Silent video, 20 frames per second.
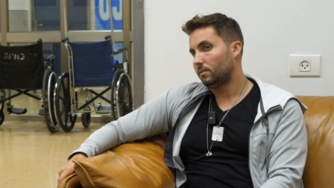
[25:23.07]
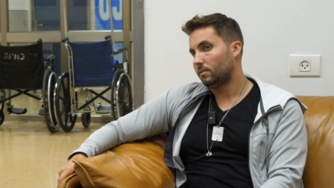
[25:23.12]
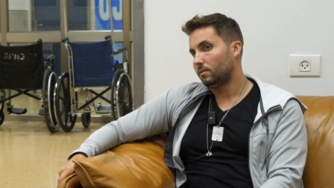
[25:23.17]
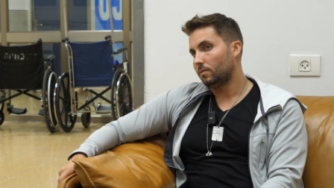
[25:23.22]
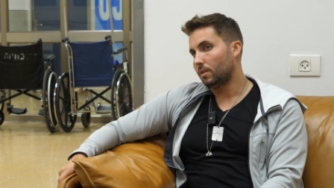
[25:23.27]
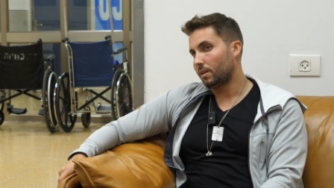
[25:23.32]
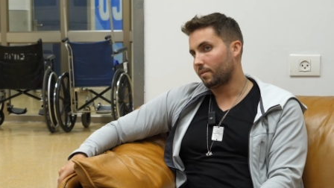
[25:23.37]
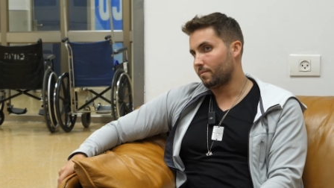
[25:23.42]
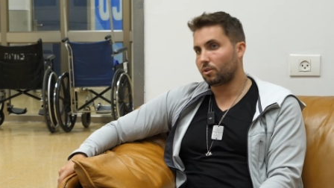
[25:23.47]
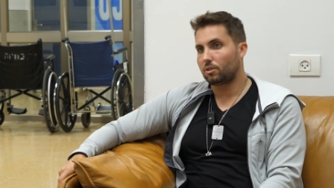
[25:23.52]

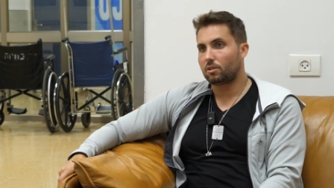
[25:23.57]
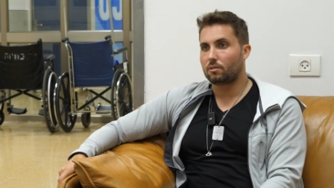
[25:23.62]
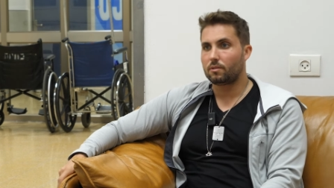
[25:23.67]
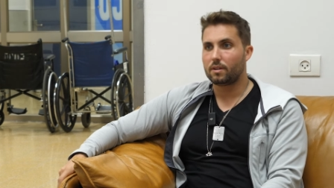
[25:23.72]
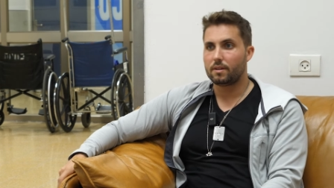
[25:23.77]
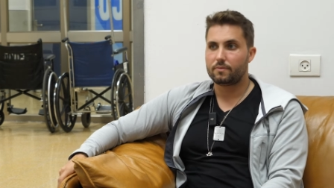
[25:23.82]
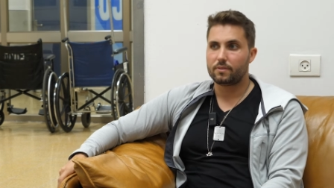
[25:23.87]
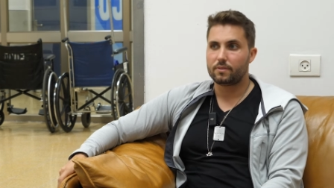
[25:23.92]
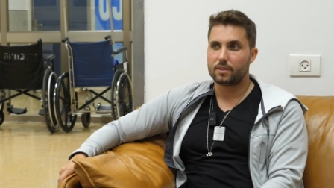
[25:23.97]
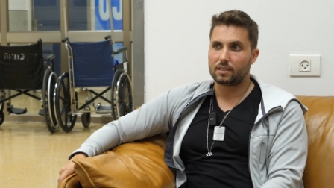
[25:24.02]
one of the most
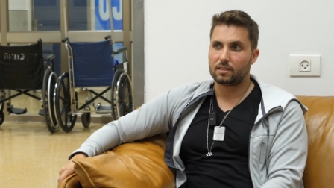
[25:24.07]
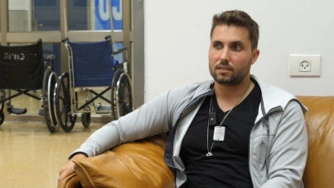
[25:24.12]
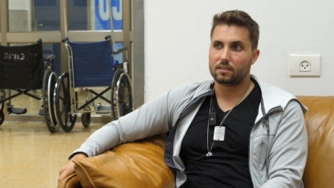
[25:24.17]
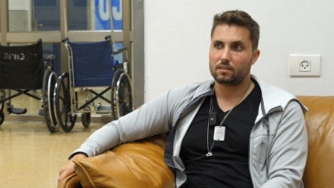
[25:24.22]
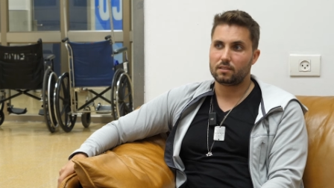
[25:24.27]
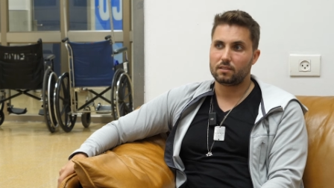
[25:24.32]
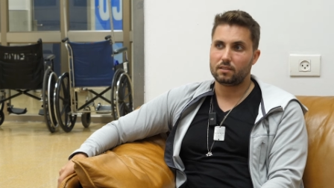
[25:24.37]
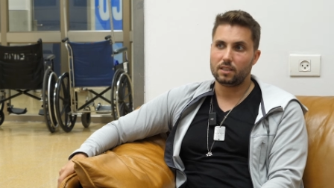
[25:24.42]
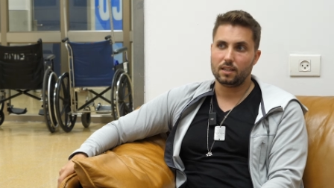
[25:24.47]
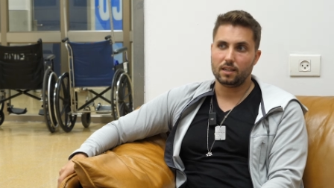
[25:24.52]
horrific
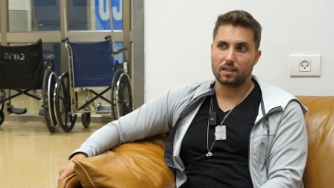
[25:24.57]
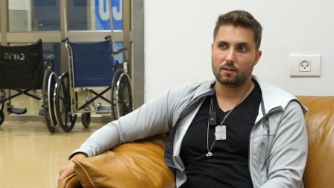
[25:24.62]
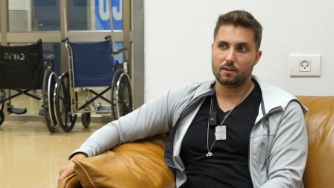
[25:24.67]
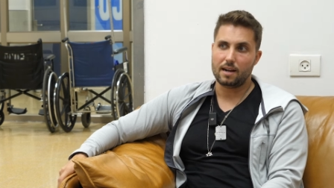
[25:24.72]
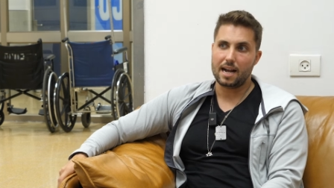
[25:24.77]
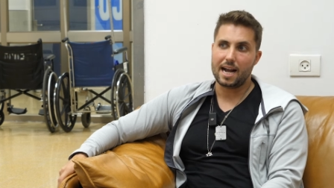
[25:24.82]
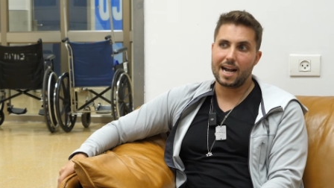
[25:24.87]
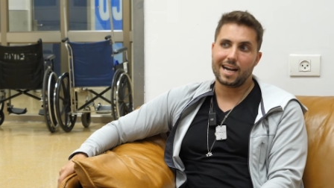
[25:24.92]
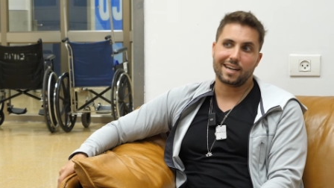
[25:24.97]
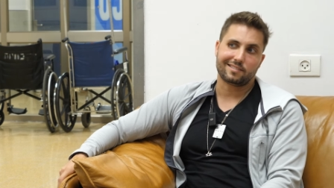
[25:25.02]
you know,
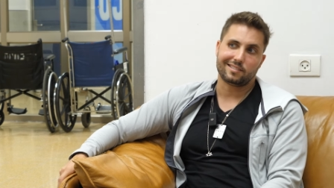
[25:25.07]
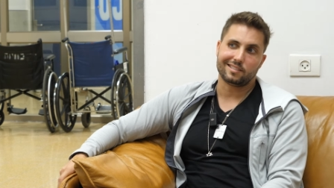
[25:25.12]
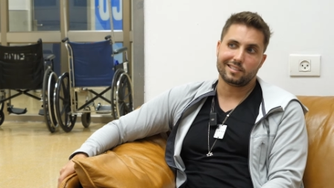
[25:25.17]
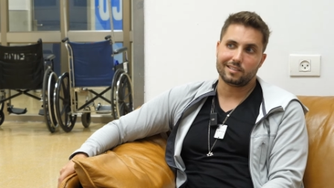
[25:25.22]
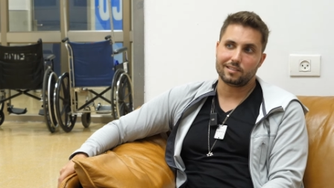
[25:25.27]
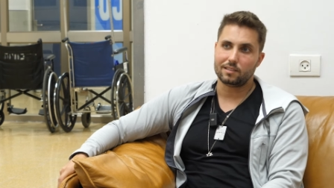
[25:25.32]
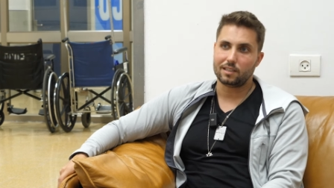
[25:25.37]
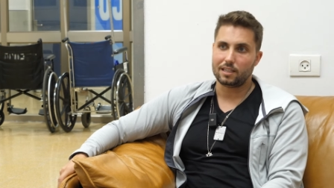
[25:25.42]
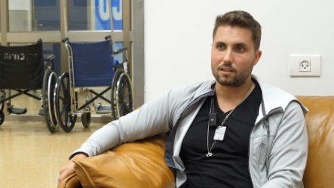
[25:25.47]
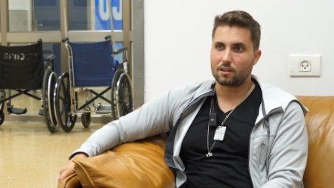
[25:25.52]
acts
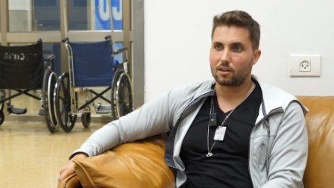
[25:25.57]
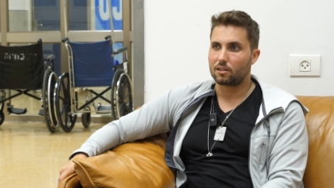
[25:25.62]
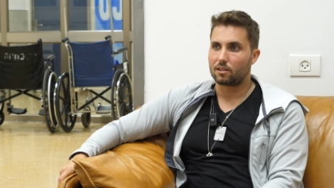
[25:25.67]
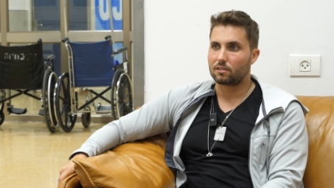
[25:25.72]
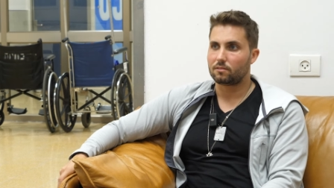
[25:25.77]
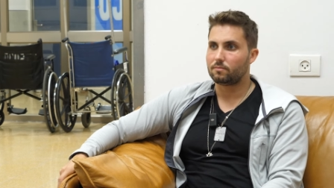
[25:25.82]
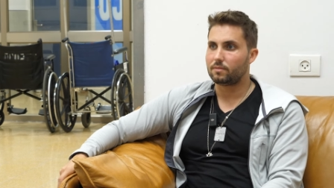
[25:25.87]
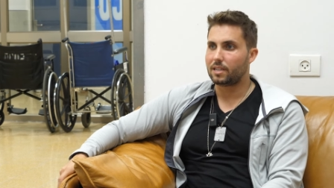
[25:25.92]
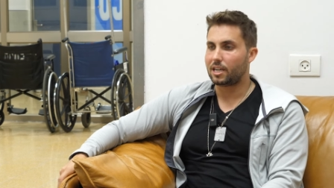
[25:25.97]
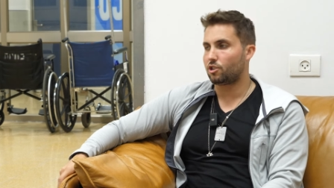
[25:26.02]
in, in
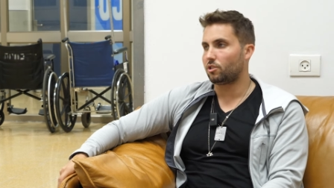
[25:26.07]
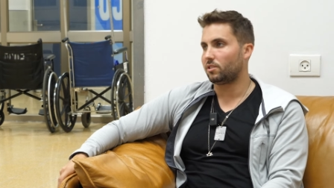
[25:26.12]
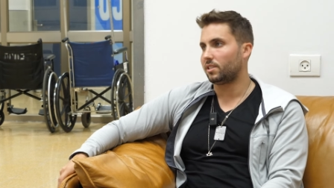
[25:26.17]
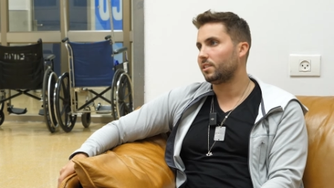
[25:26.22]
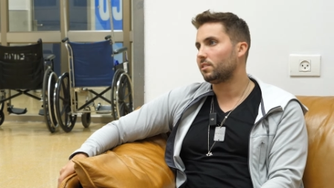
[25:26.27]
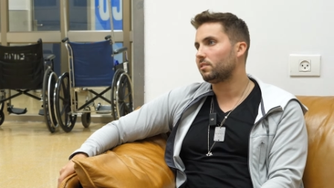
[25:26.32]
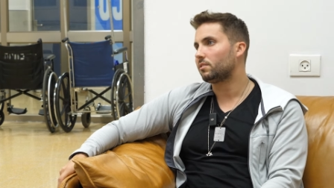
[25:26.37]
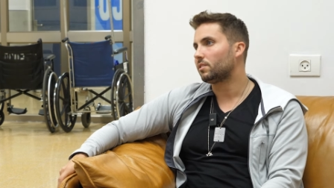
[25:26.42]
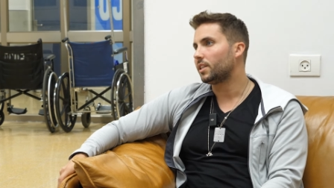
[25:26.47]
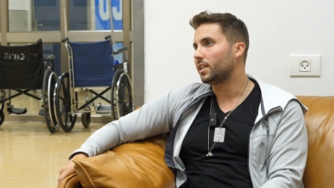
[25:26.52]
our nation's
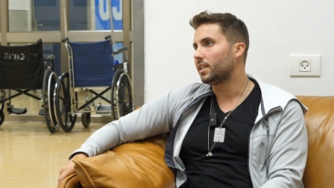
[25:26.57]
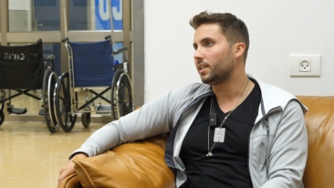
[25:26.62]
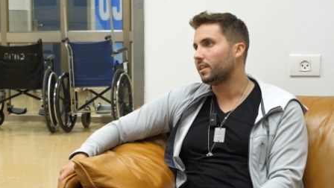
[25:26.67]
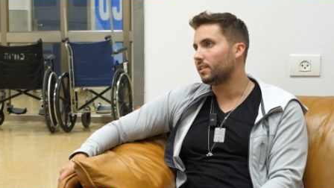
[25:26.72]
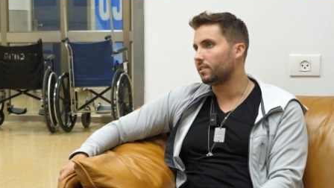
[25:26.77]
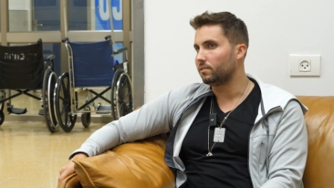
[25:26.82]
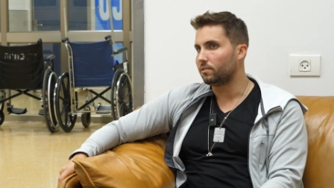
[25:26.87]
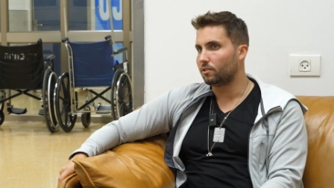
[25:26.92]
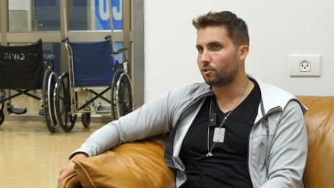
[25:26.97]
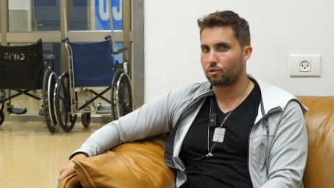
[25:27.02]
history
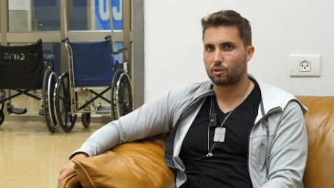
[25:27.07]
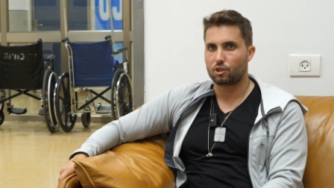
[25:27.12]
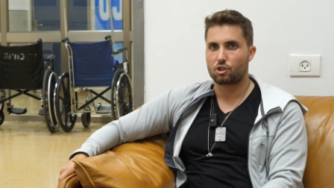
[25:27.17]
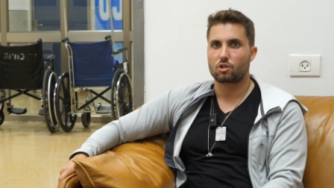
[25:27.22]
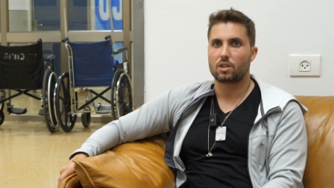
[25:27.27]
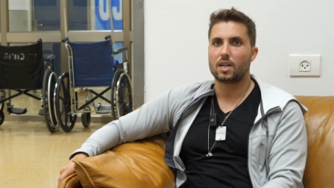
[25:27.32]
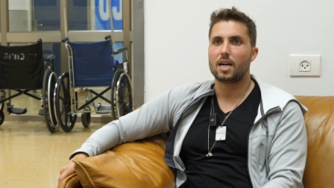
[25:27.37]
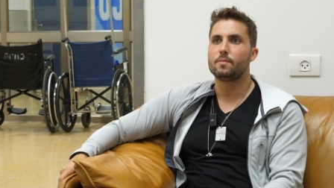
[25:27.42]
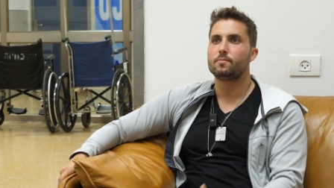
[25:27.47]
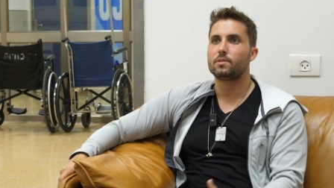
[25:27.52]
and the Jewish
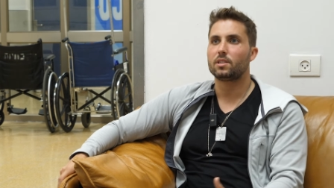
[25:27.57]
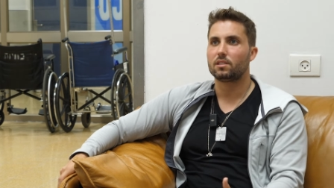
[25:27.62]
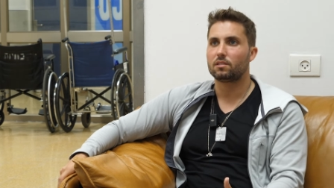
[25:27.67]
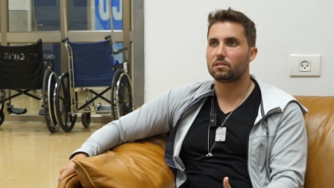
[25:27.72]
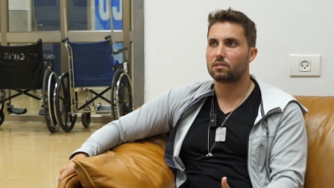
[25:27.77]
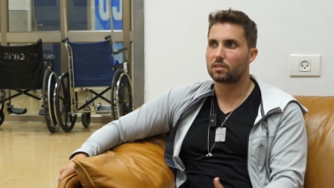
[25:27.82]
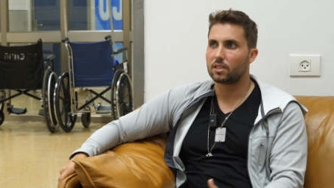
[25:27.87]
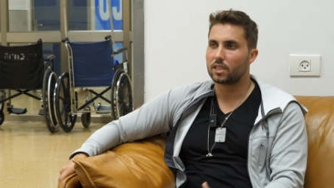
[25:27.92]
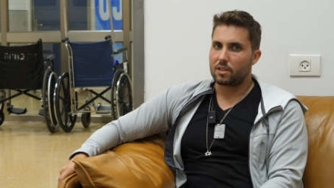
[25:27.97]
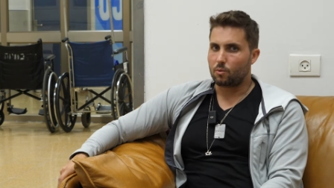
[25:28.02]
tribe's history.